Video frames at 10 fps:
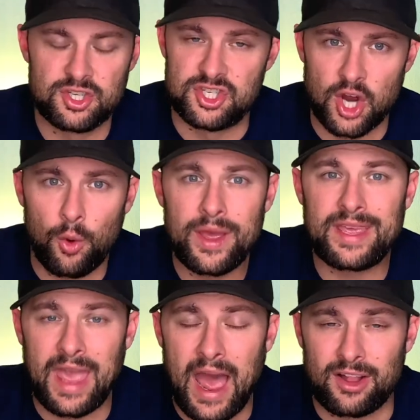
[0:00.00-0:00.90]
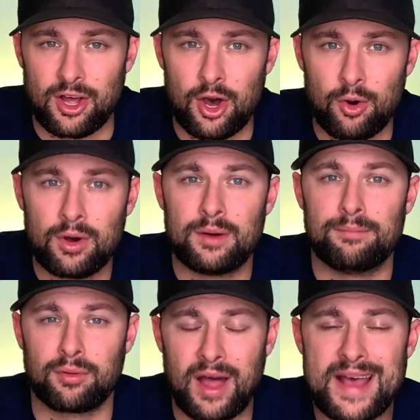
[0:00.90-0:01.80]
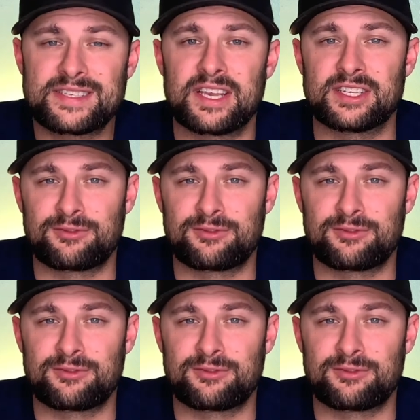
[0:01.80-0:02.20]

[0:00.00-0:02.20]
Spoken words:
Joey Gallo blasted his